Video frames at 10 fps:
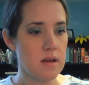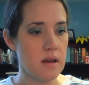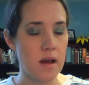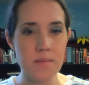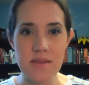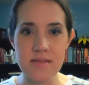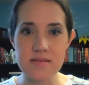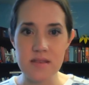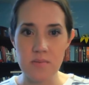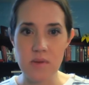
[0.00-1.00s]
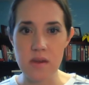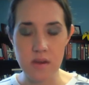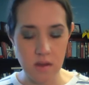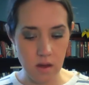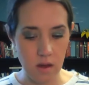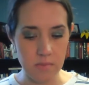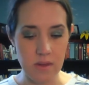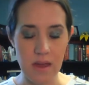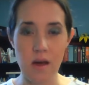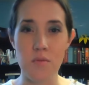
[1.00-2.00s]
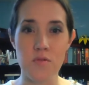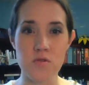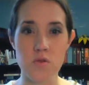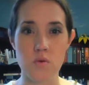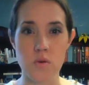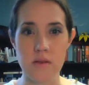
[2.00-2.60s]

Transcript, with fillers: Um, and this can be um, a helpful tool